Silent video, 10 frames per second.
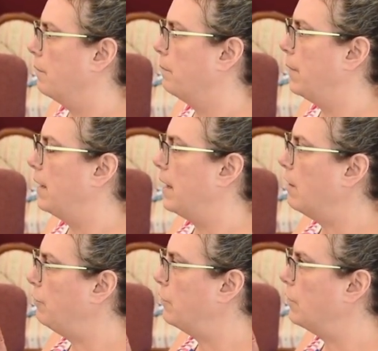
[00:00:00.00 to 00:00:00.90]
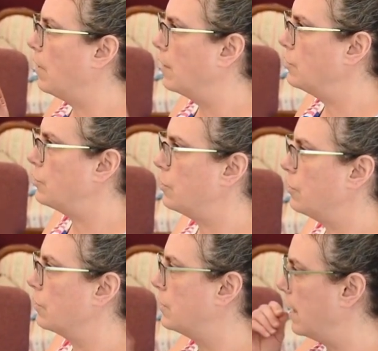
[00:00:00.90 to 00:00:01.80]
But if you're
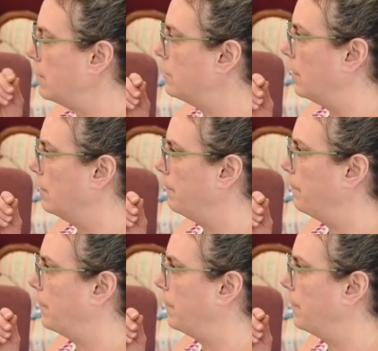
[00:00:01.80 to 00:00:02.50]
unsure, test it.